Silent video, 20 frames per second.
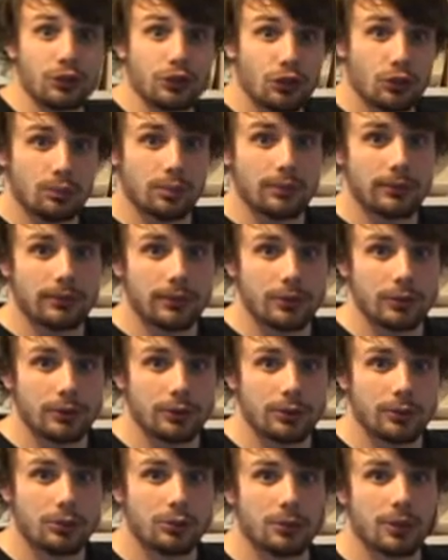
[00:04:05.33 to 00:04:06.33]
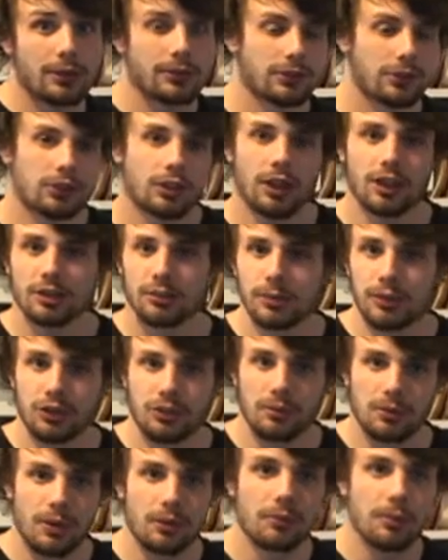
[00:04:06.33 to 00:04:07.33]
superfoods, which we haven't talked
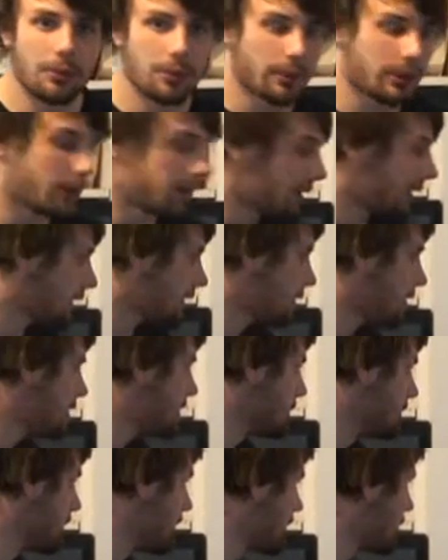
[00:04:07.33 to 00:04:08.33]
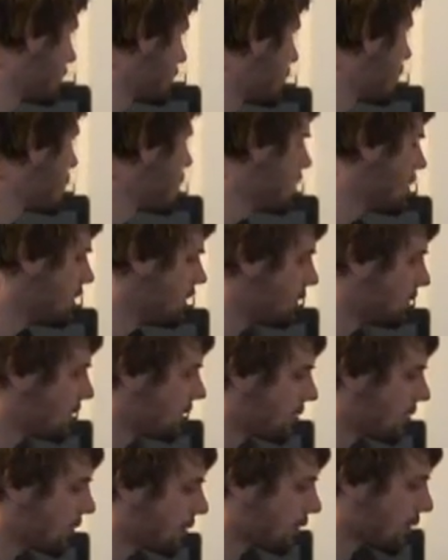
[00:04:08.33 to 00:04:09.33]
much about, I'll get into later. You
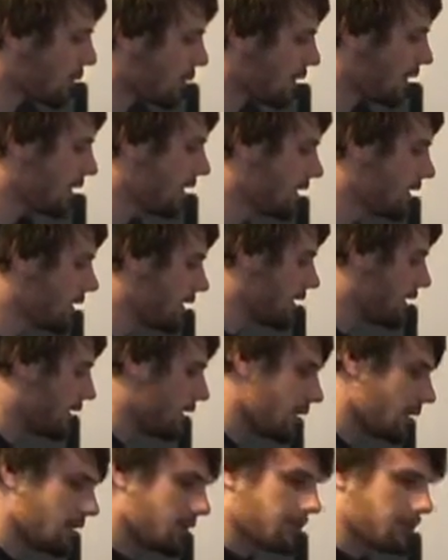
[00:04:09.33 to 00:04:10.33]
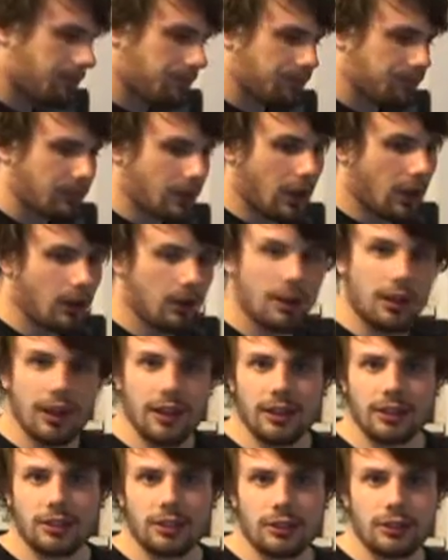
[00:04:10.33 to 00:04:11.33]
can throw in all
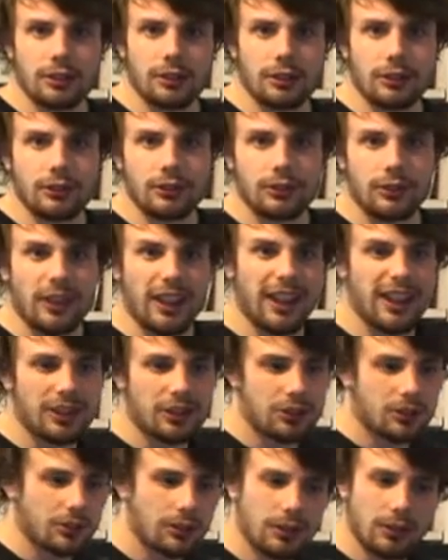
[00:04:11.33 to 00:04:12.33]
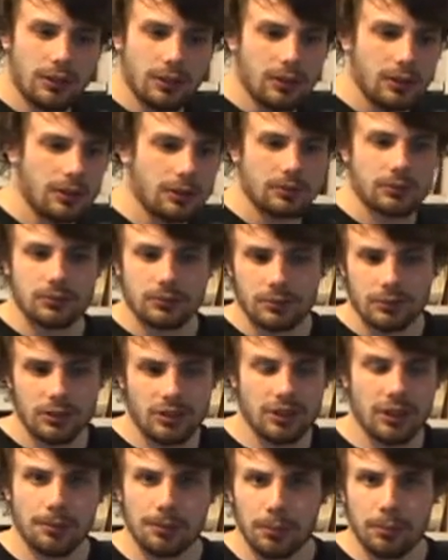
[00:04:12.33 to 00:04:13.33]
kinds of extra little
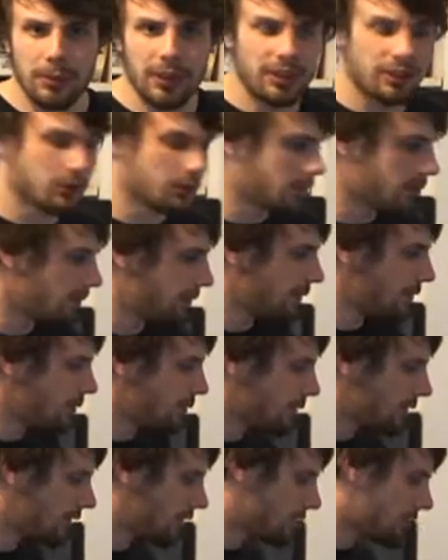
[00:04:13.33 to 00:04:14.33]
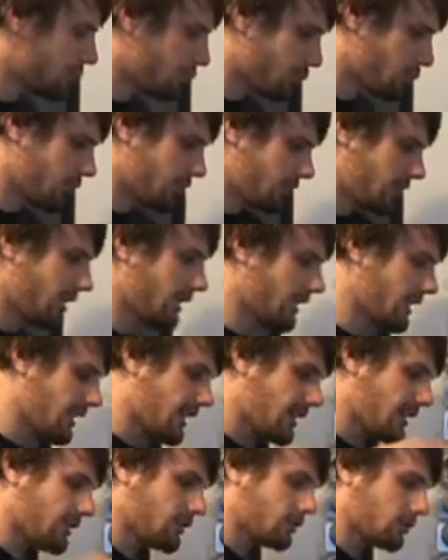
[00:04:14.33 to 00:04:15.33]
supplementary foods to really get
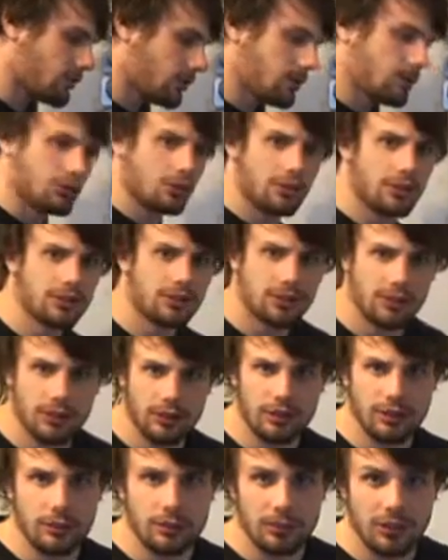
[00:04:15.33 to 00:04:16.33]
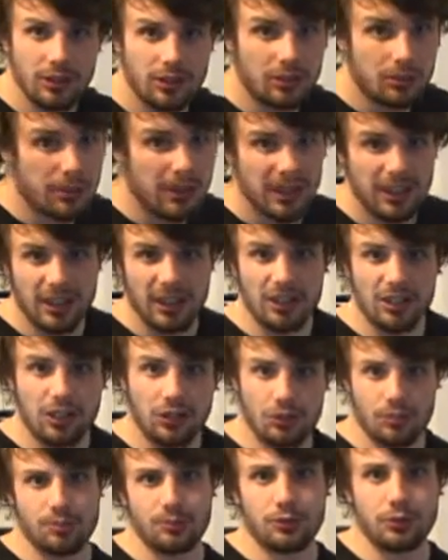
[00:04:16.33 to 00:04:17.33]
extra nutrients in the system, just to make it a
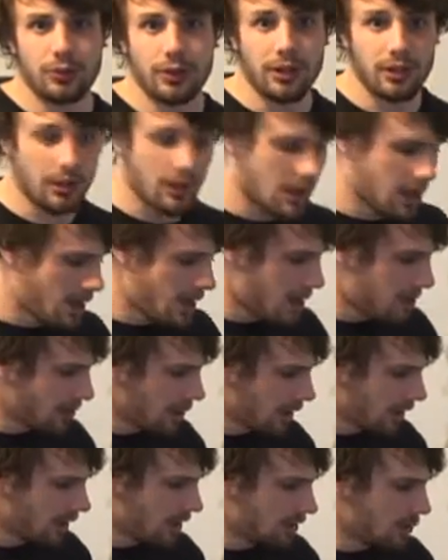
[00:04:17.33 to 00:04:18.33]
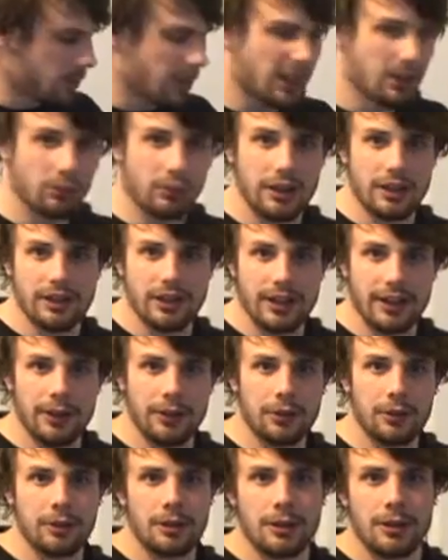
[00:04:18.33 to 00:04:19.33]
super drink. I'm not going to do that right
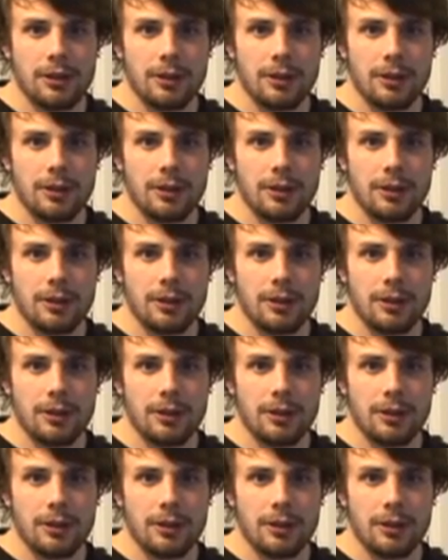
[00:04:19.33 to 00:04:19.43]
now,